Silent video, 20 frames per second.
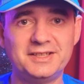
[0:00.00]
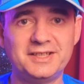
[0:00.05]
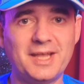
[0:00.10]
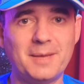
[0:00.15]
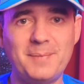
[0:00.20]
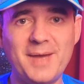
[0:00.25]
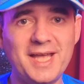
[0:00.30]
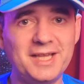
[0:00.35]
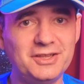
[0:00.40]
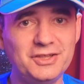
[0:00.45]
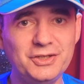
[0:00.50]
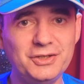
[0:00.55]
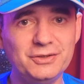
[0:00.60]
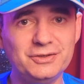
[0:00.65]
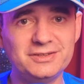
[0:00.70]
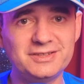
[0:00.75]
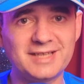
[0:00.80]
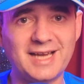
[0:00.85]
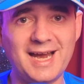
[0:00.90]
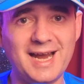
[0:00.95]
The bad
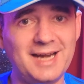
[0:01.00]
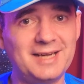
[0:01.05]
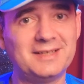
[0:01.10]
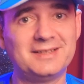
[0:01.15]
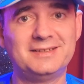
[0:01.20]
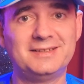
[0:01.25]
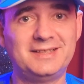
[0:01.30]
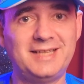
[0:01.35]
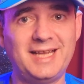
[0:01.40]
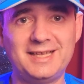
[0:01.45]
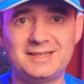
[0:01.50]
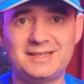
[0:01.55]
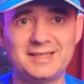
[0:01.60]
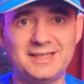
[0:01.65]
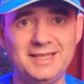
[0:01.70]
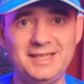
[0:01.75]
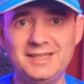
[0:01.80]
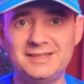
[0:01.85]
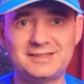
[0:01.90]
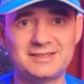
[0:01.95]
news are
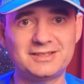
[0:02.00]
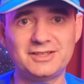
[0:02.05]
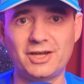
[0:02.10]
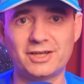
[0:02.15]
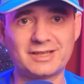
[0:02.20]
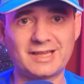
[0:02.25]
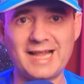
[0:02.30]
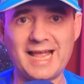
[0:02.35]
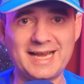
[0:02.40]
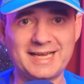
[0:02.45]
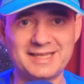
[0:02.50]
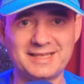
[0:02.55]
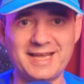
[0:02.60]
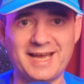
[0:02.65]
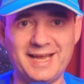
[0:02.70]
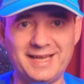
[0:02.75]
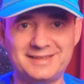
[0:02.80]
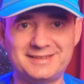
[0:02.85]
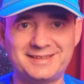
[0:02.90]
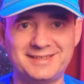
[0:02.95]
that it's not like
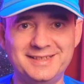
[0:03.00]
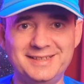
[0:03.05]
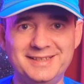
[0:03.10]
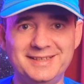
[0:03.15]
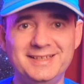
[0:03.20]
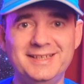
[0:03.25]
that.